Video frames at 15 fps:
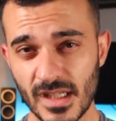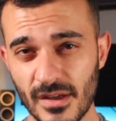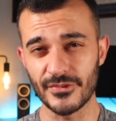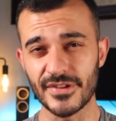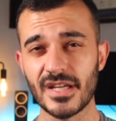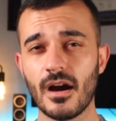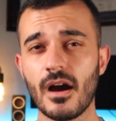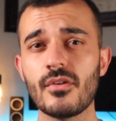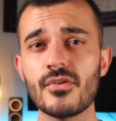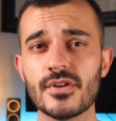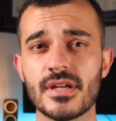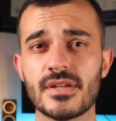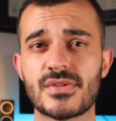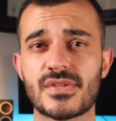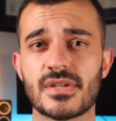The other
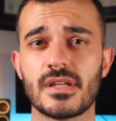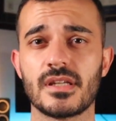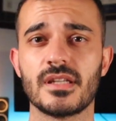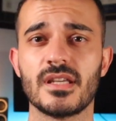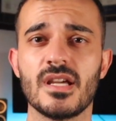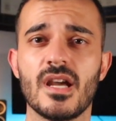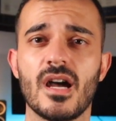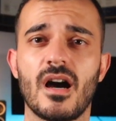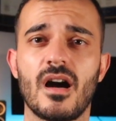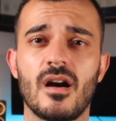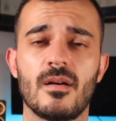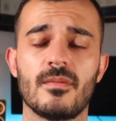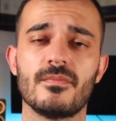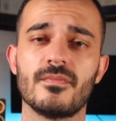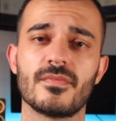incident
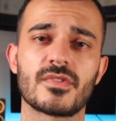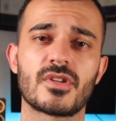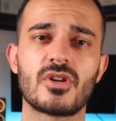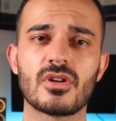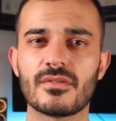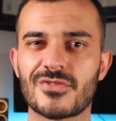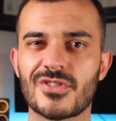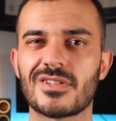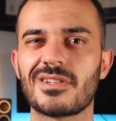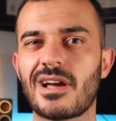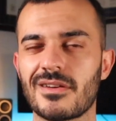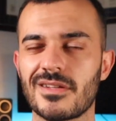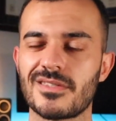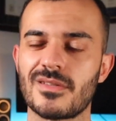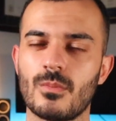could have turned
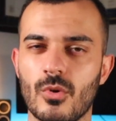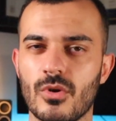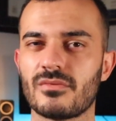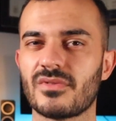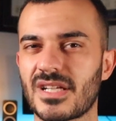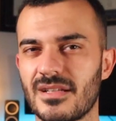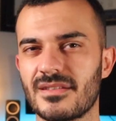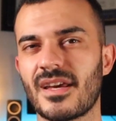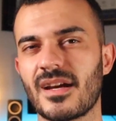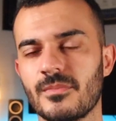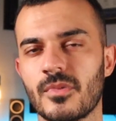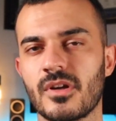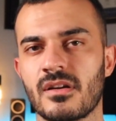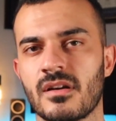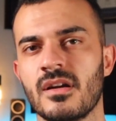out into more of a
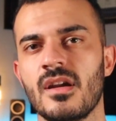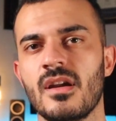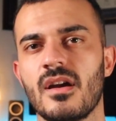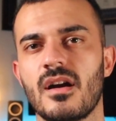nightmare.